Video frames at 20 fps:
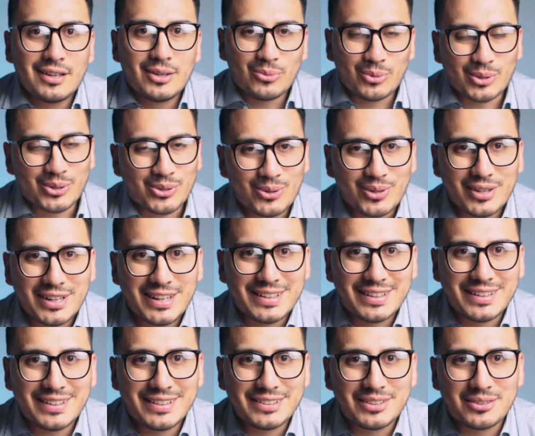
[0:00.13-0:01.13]
What's going on,
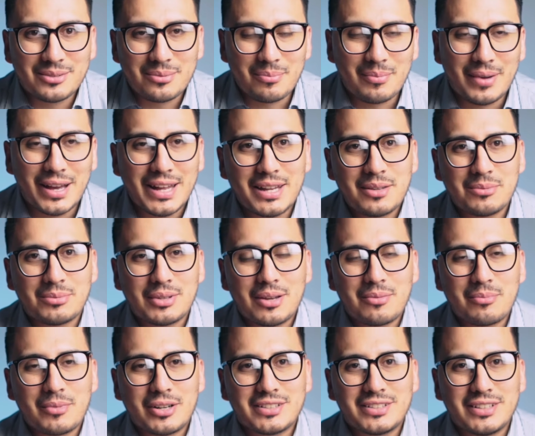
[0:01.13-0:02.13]
guys? My name's
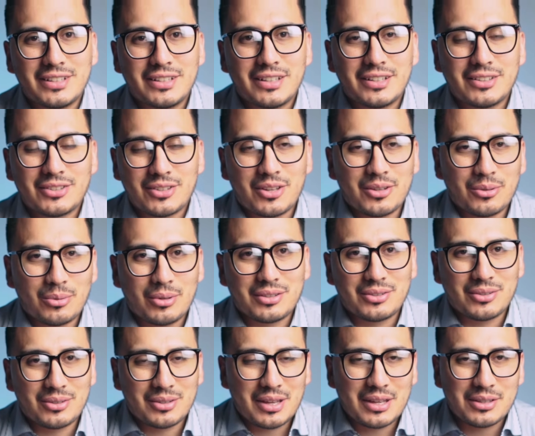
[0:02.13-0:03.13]
Ivan Martinez, otherwise
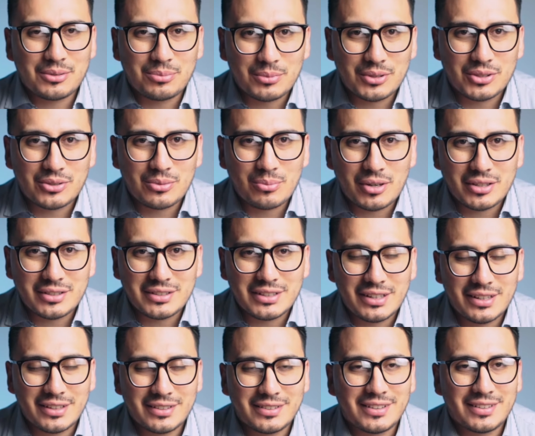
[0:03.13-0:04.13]
known as Mr.
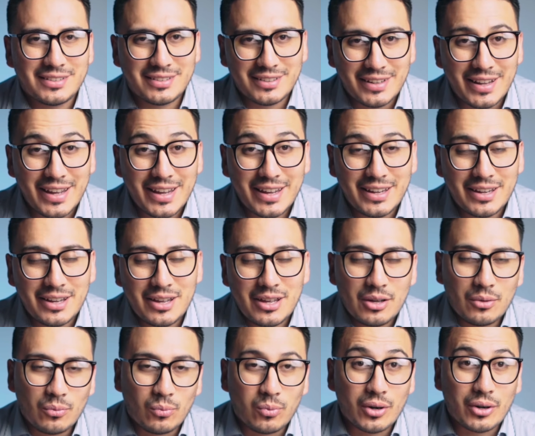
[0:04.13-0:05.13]
Martinez, and today
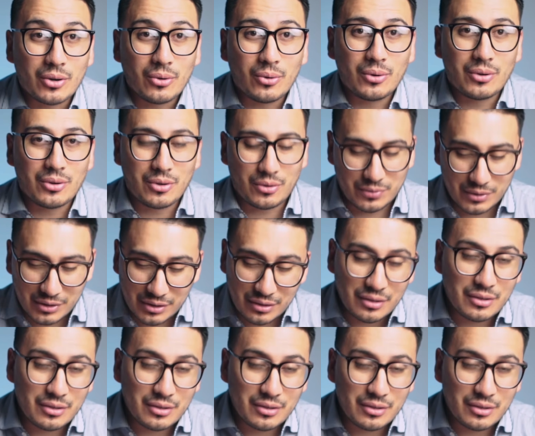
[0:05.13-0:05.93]
we're going over